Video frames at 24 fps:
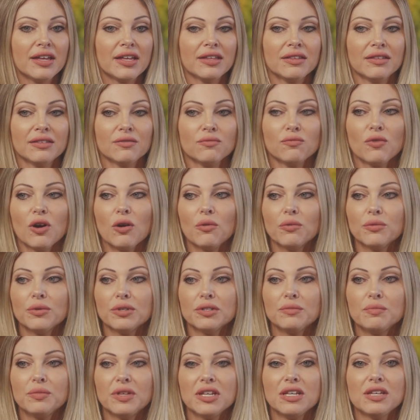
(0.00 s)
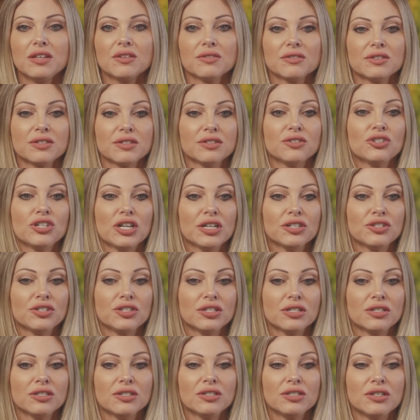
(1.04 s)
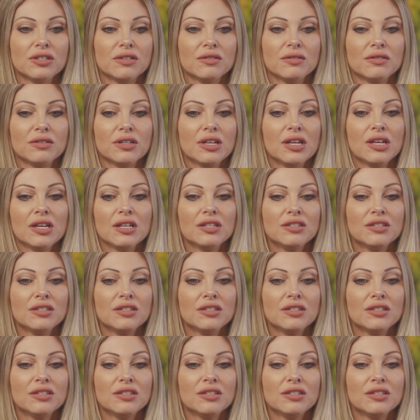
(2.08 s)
and what would be your suggestion to